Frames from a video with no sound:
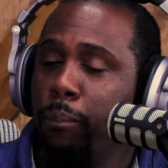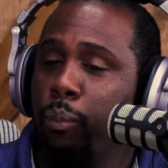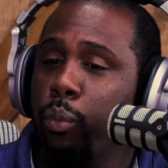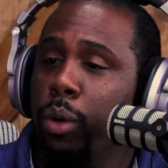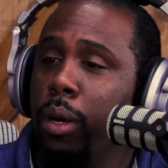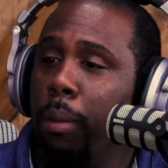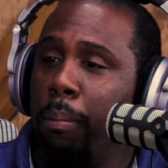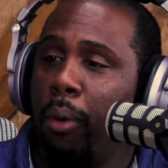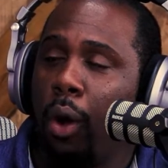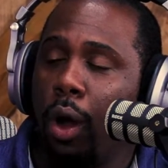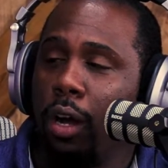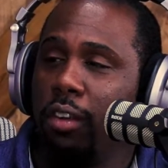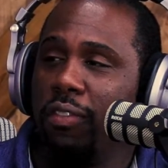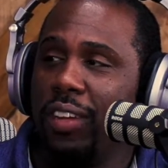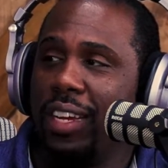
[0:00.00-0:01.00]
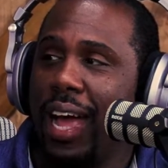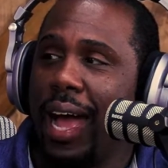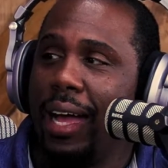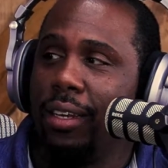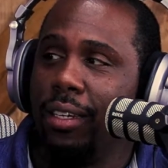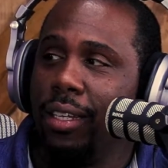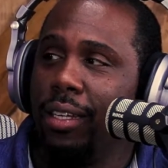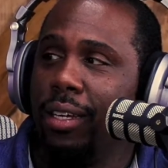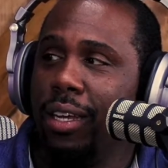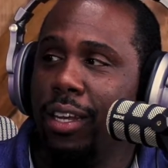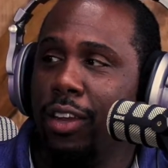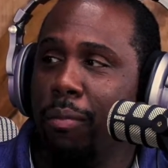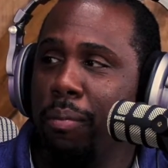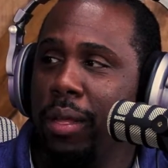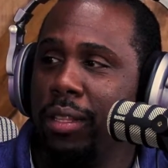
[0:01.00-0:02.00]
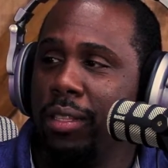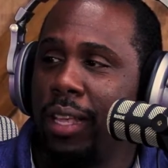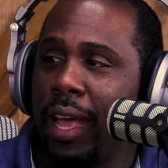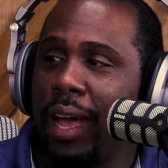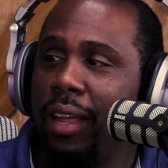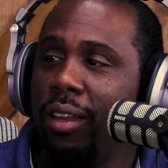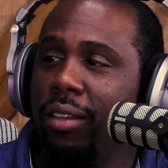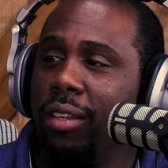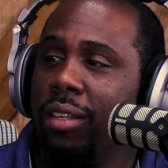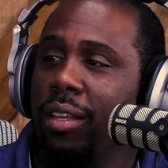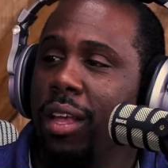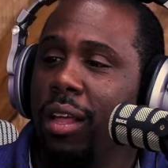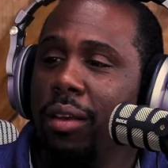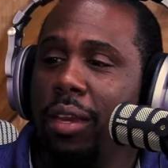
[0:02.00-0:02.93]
we are part of an idea and a mentality